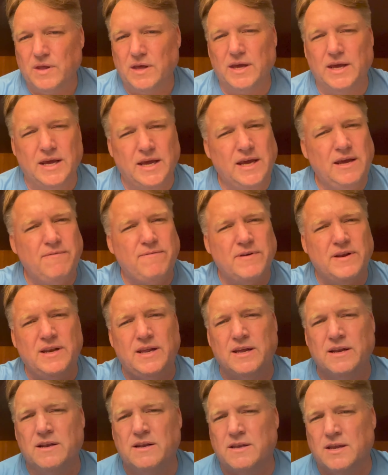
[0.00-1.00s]
even
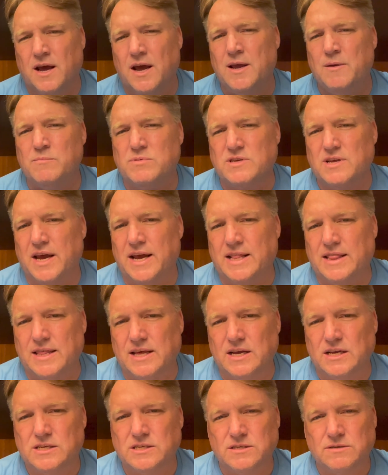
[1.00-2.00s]
in times like
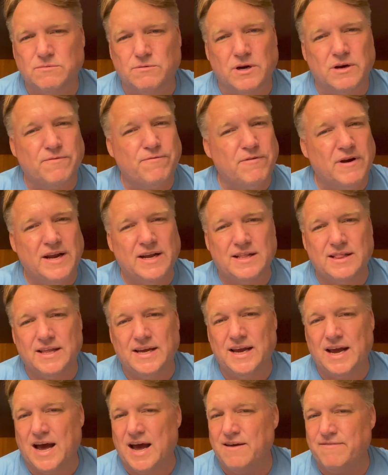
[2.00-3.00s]
this, where
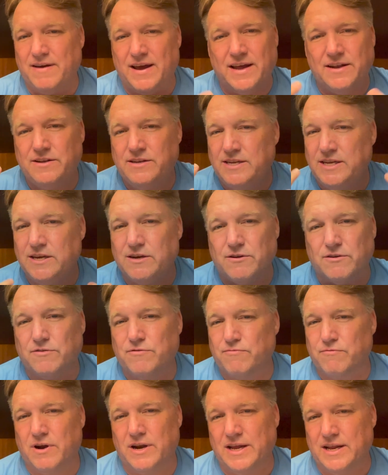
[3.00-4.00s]
frankly, I've had
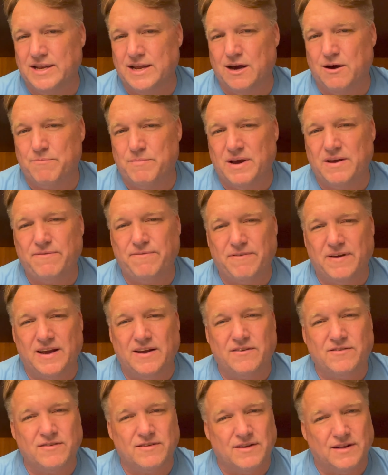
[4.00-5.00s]
tears running down my
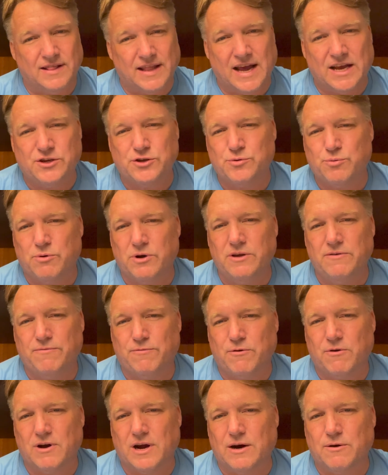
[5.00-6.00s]
face in the last
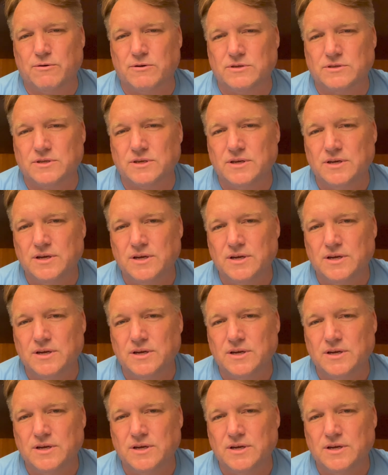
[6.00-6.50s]
24 hours,